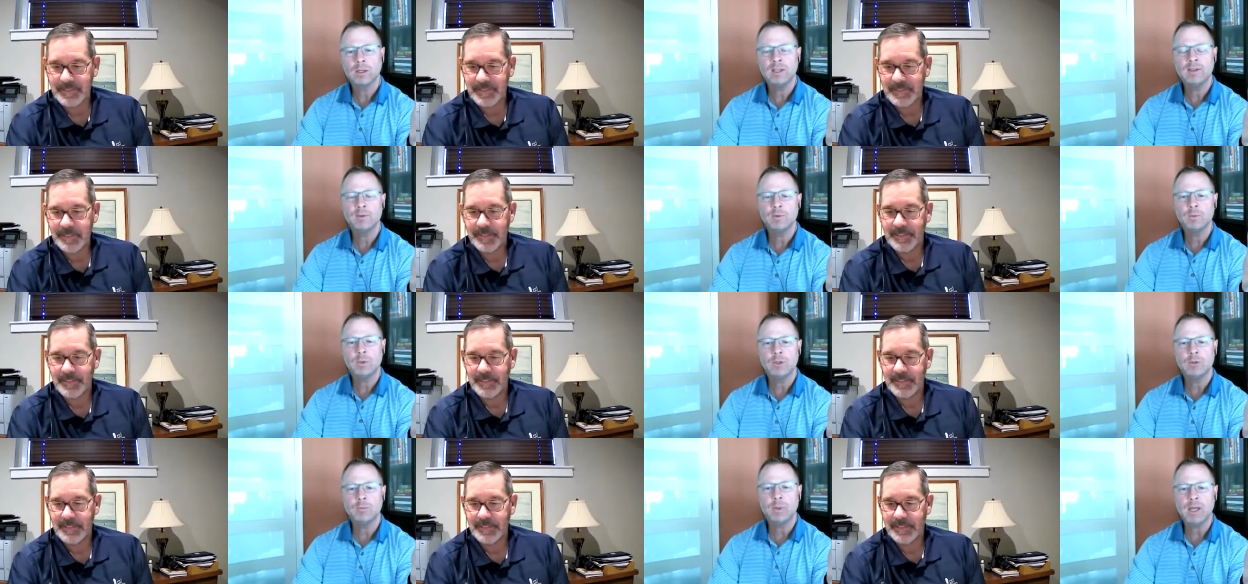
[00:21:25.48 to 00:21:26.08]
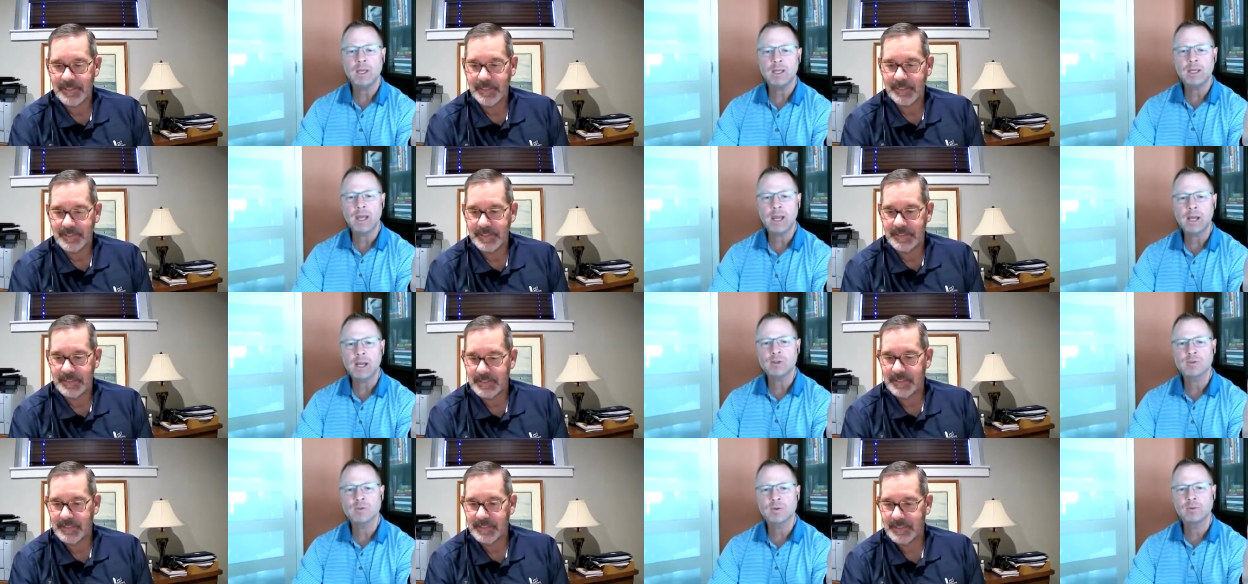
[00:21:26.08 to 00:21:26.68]
Speaker 1: even when you pay
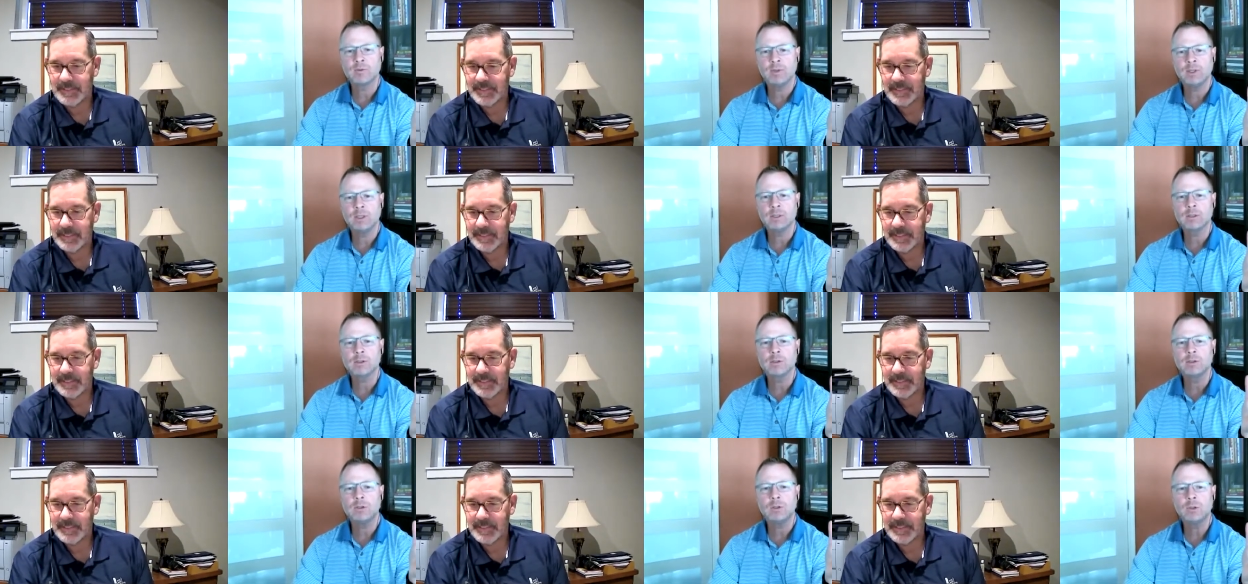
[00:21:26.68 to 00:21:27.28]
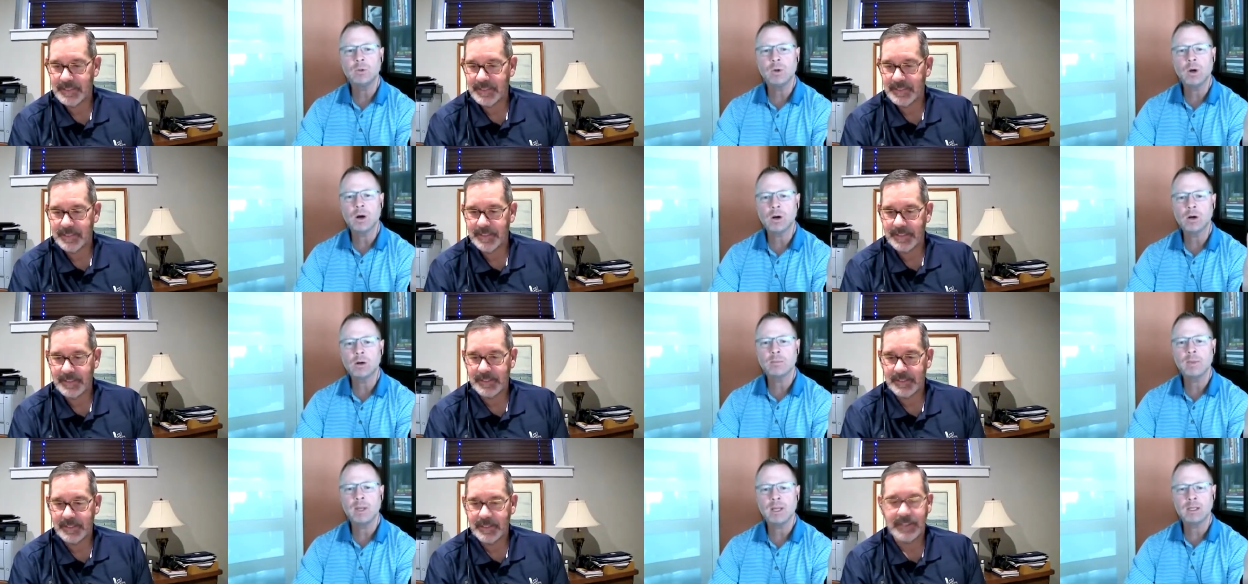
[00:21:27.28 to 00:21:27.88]
cash for a vehicle, you
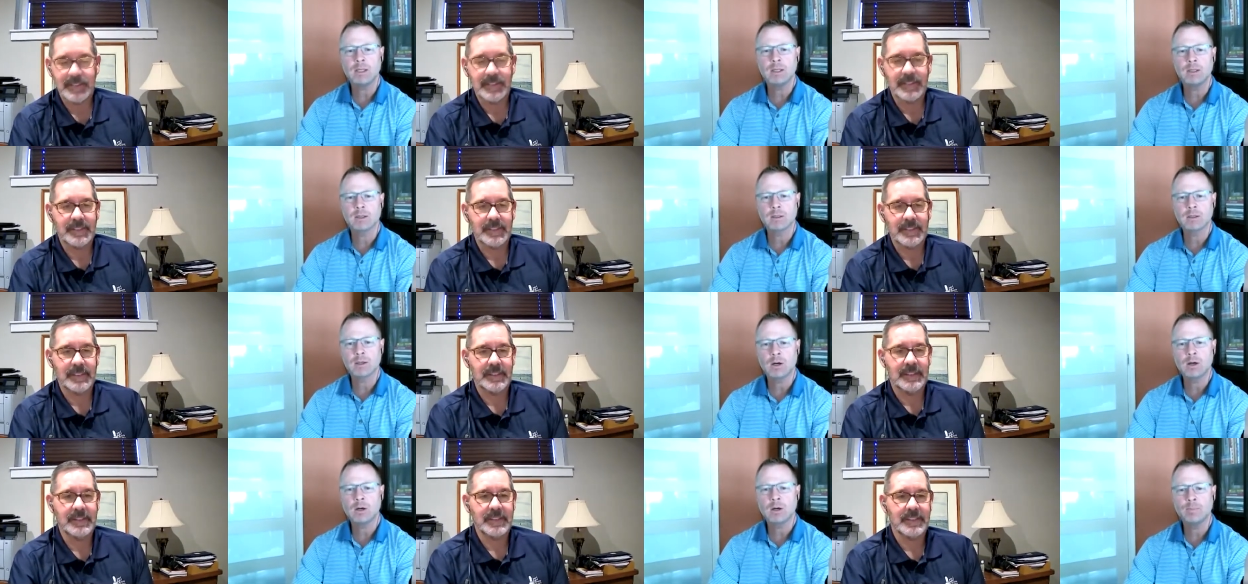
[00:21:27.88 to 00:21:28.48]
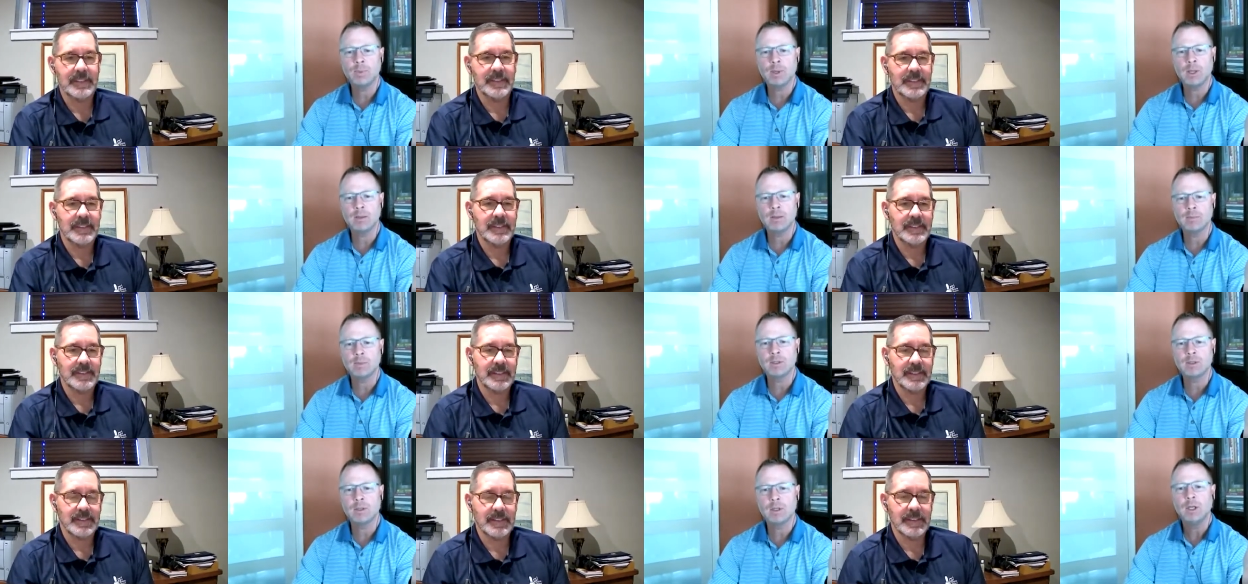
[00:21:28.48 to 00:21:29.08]
are making a car
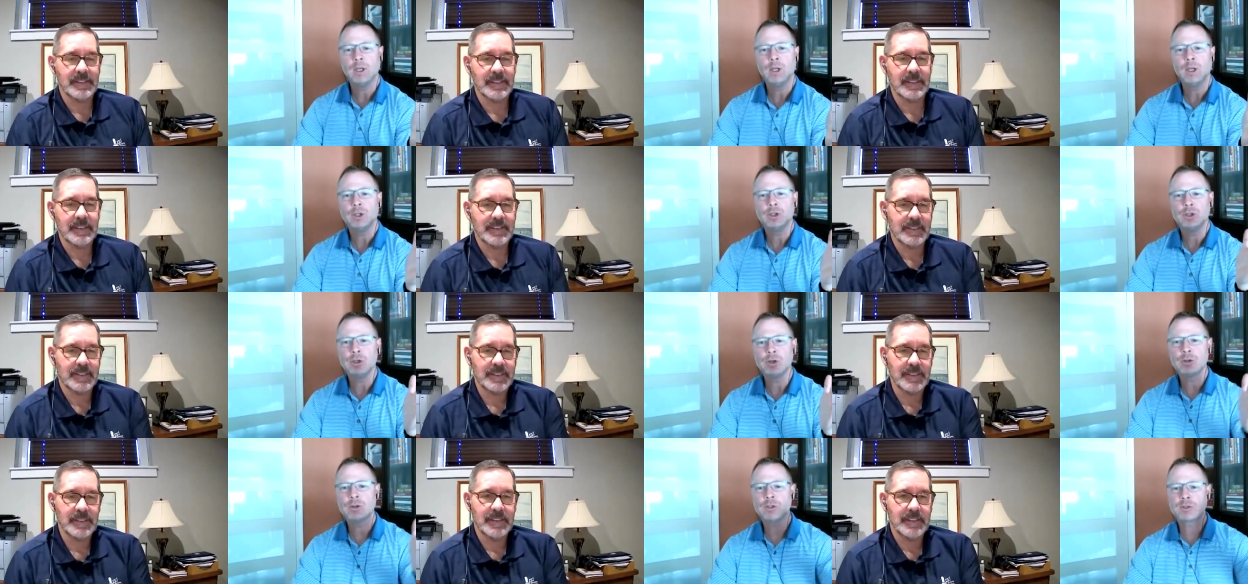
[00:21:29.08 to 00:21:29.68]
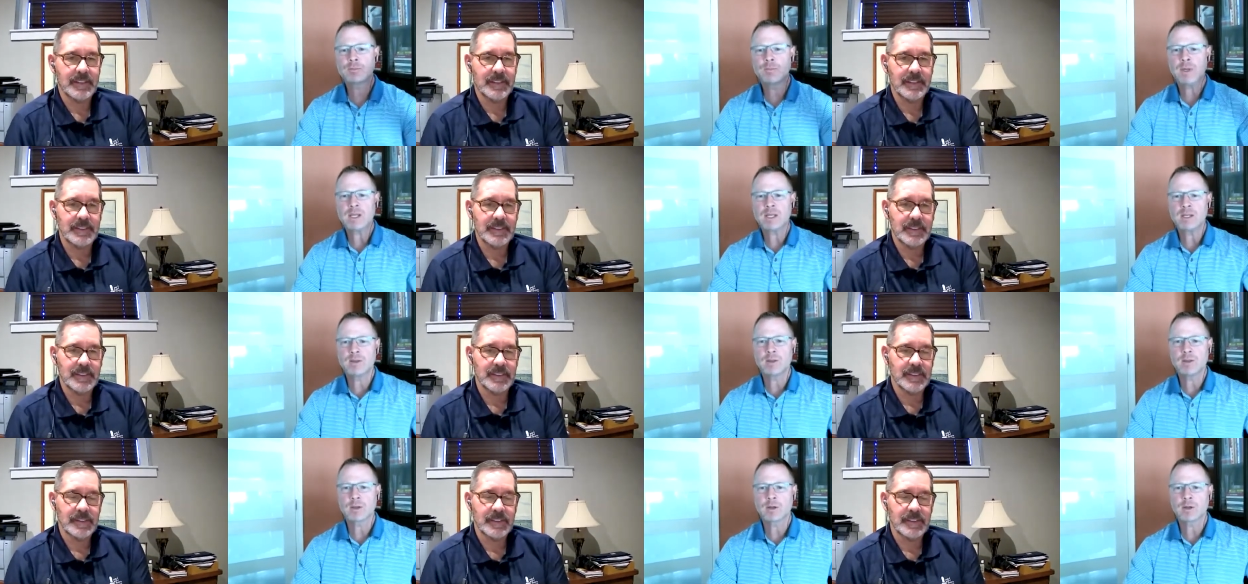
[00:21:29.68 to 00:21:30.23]
payment. You're just making the